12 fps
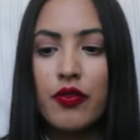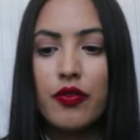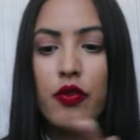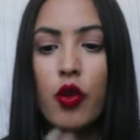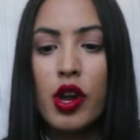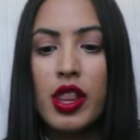
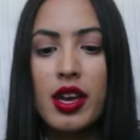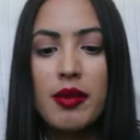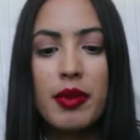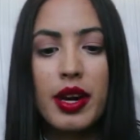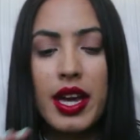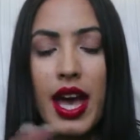for
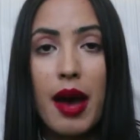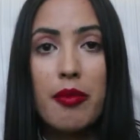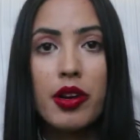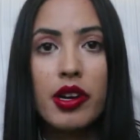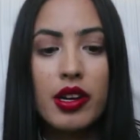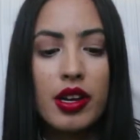them a
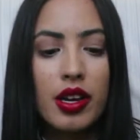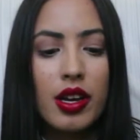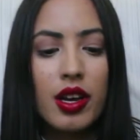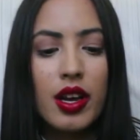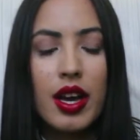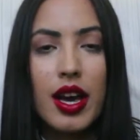camera
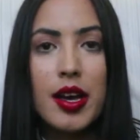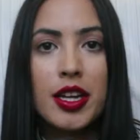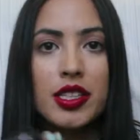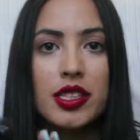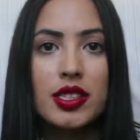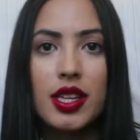
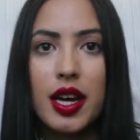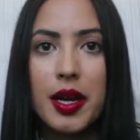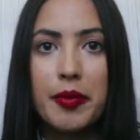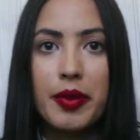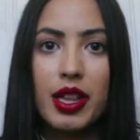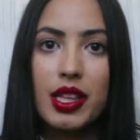and just
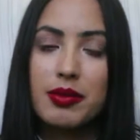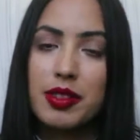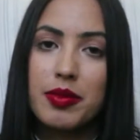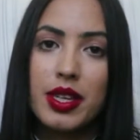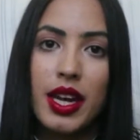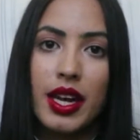um, get them
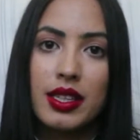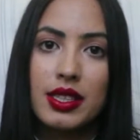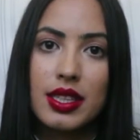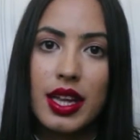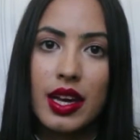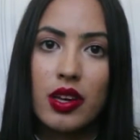something
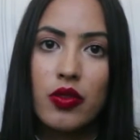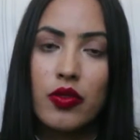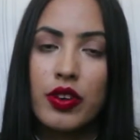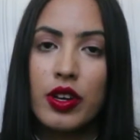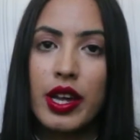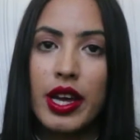nice that you
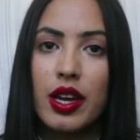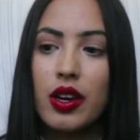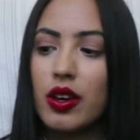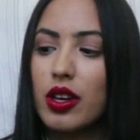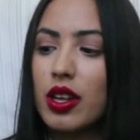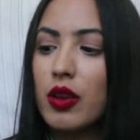feel like
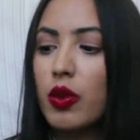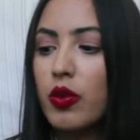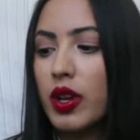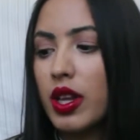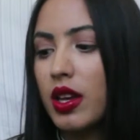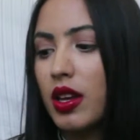they would
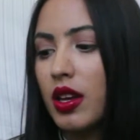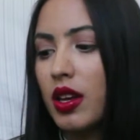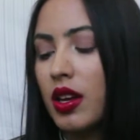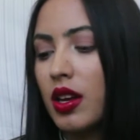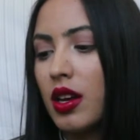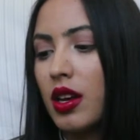
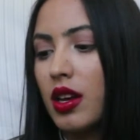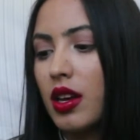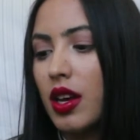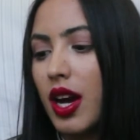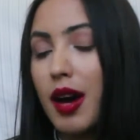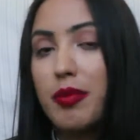really
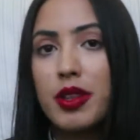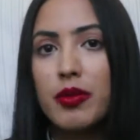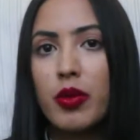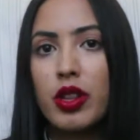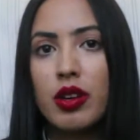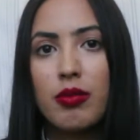help
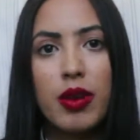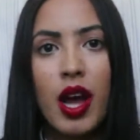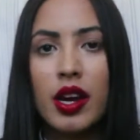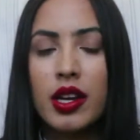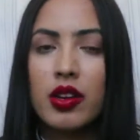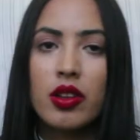them with their
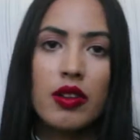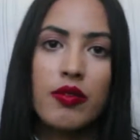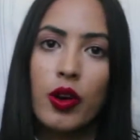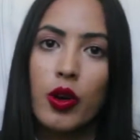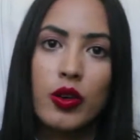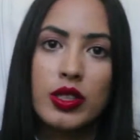blogging or their
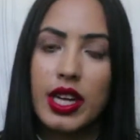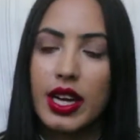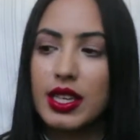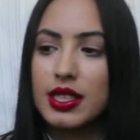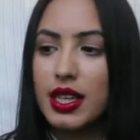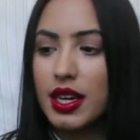photos
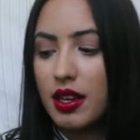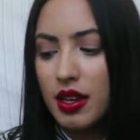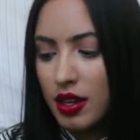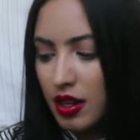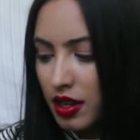like I said